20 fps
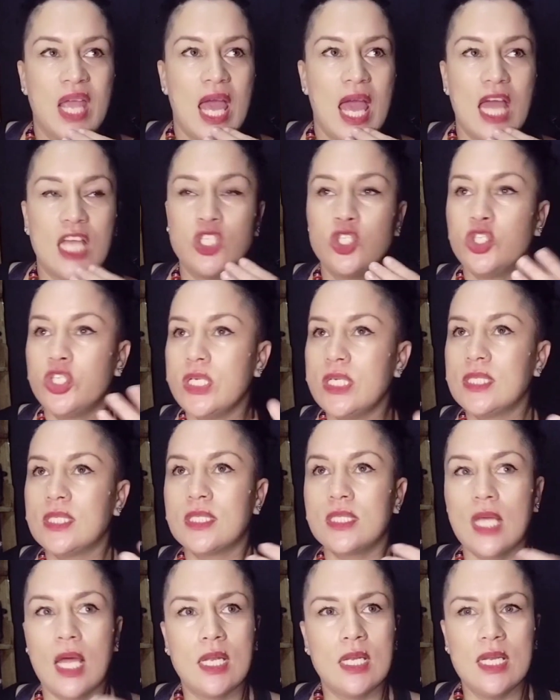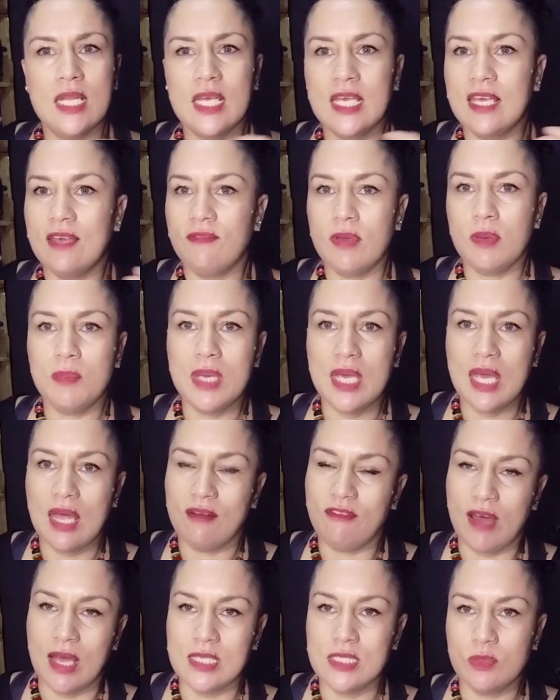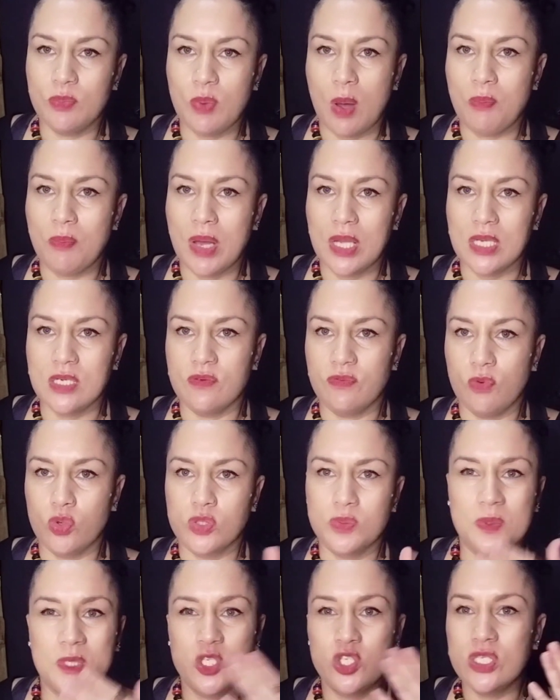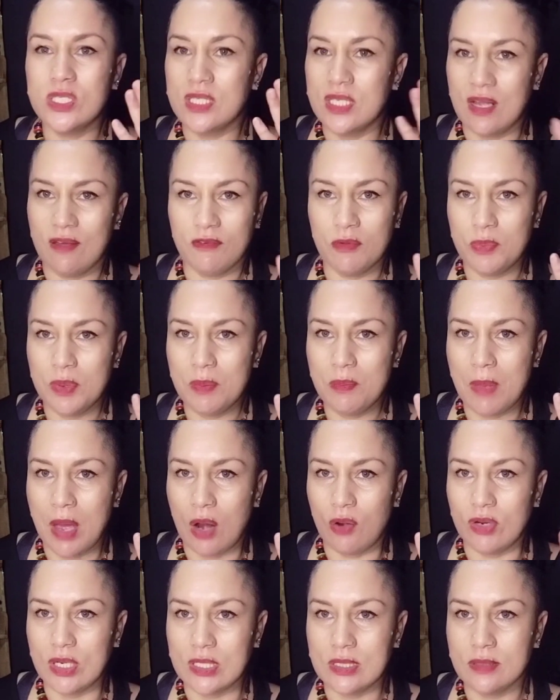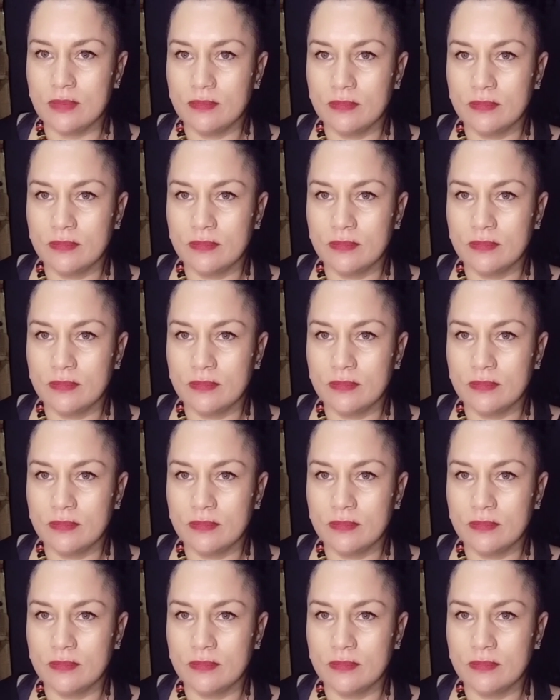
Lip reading: and she's suddenly giving me advice about my divorce, but she's never been married.